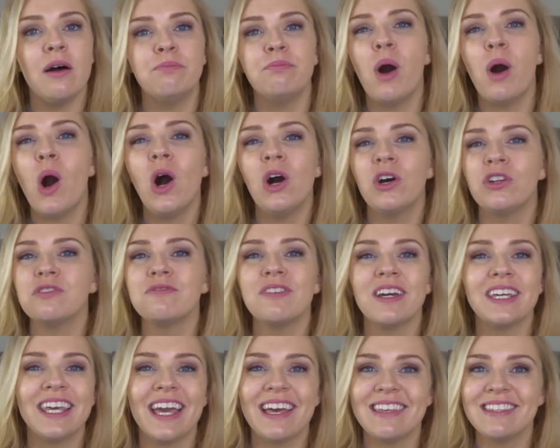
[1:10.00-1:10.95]
part of,
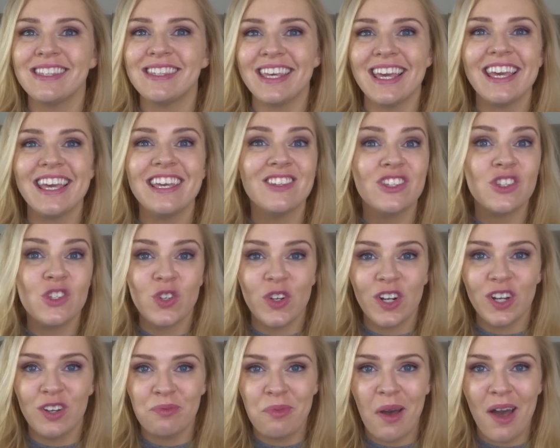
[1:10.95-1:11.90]
I guess, the
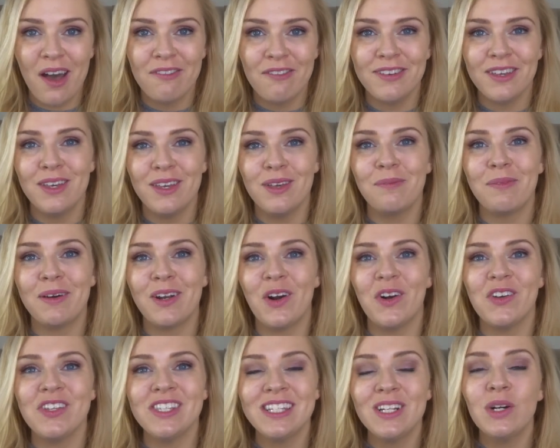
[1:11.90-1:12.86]
history of perfume and
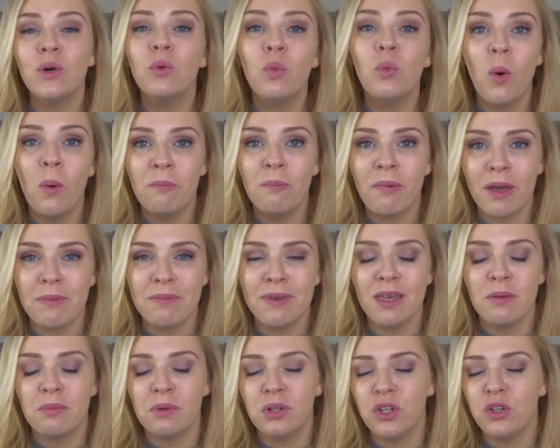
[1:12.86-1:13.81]
are still worn by
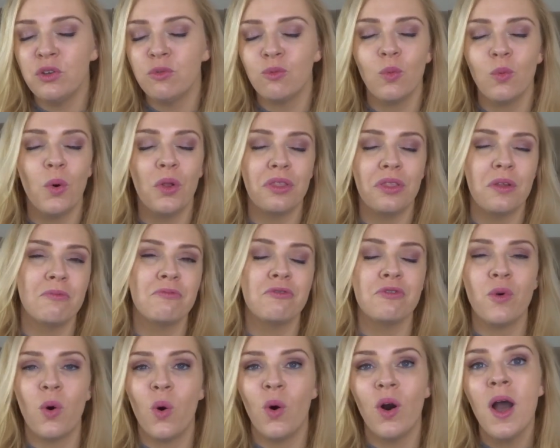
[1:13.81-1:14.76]
people who've worn them
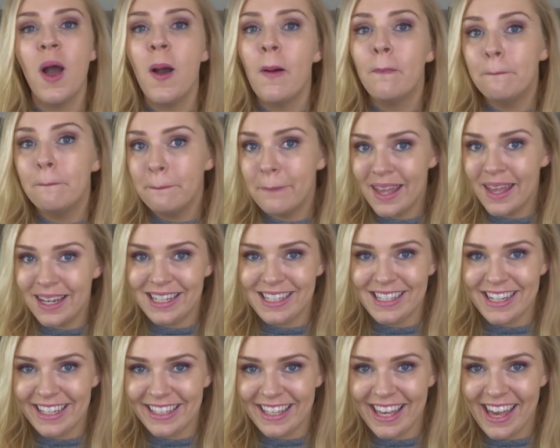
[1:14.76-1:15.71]
for many
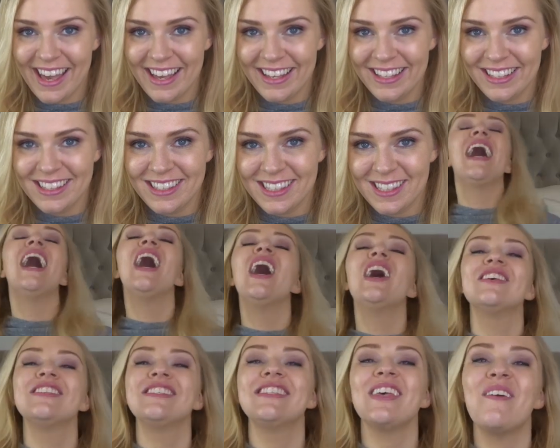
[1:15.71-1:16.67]
decades.
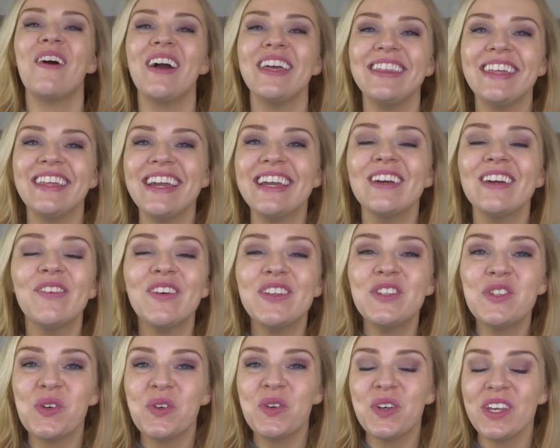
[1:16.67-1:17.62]
So I think when
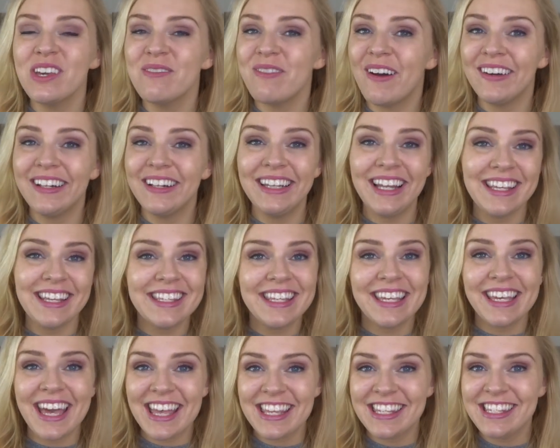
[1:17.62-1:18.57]
talking about
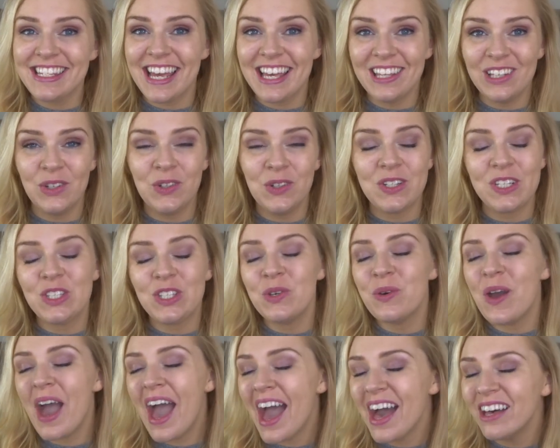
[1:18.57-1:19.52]
classic Estee Lauder,
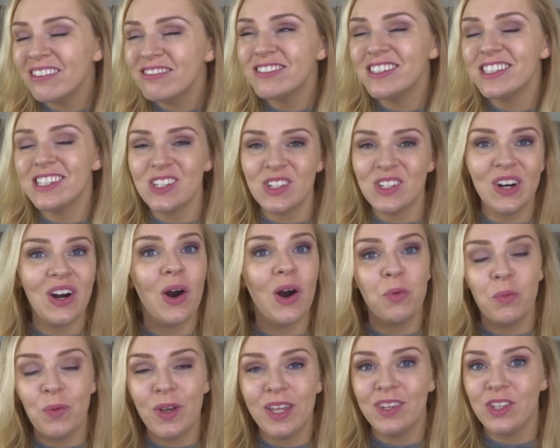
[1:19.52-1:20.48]
you have to
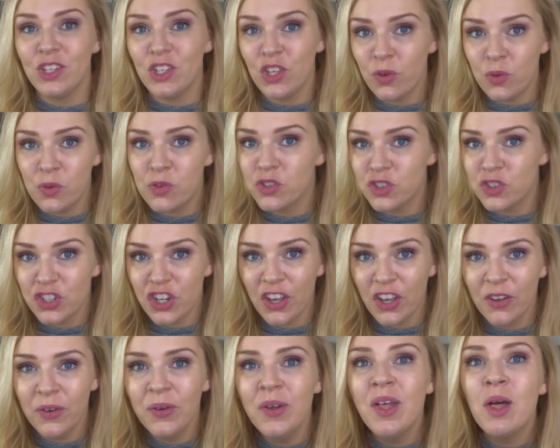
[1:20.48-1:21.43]
start with Youth
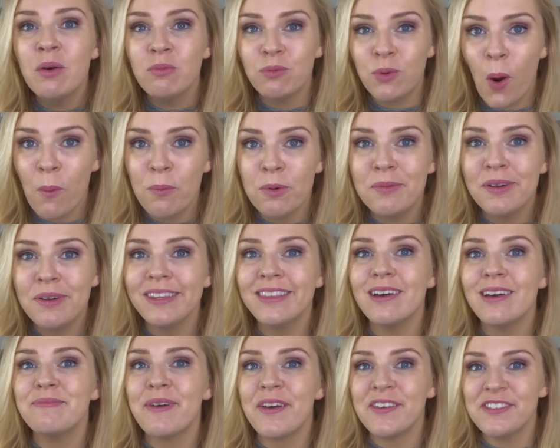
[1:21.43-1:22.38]
Dew, probably
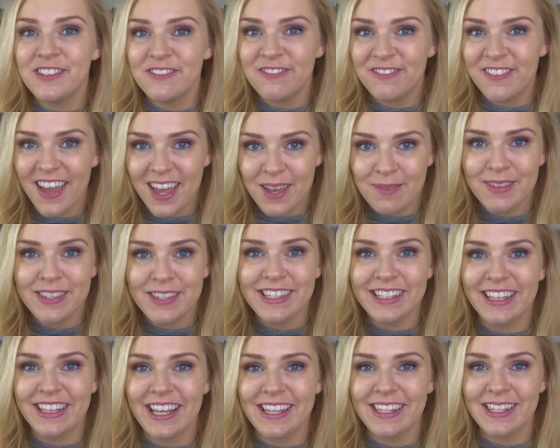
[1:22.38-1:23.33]
their most famous
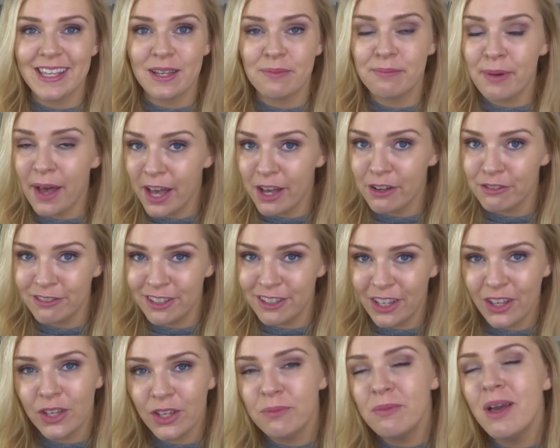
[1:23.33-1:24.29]
classic
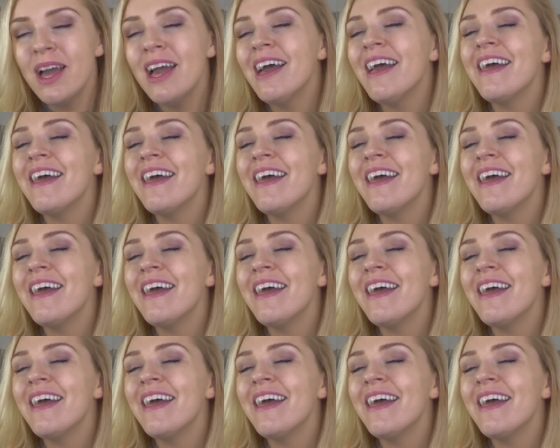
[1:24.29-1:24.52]
perfume.